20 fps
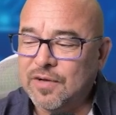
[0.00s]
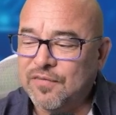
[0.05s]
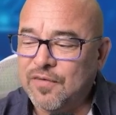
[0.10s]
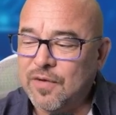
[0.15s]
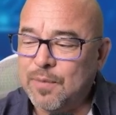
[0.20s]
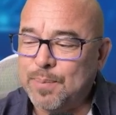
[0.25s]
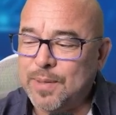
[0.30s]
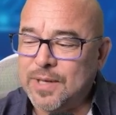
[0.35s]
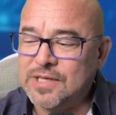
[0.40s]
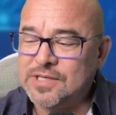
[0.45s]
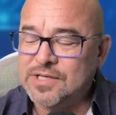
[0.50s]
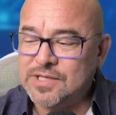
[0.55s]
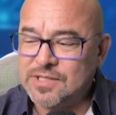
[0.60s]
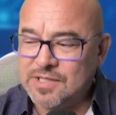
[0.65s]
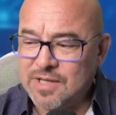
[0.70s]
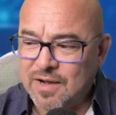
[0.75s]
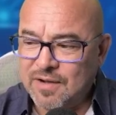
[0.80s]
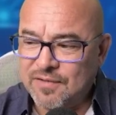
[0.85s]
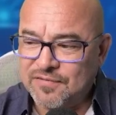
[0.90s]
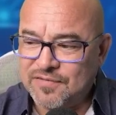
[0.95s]
different
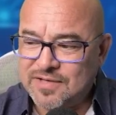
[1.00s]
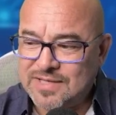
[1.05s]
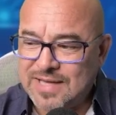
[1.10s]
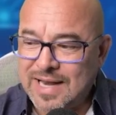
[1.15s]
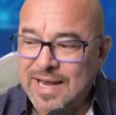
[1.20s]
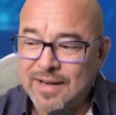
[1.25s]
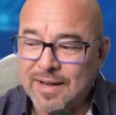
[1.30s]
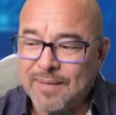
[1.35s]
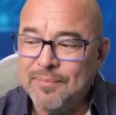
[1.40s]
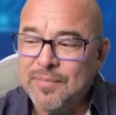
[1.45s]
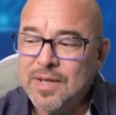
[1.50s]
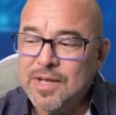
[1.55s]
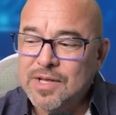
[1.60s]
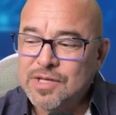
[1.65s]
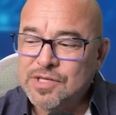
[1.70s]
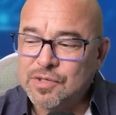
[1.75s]
pieces of data.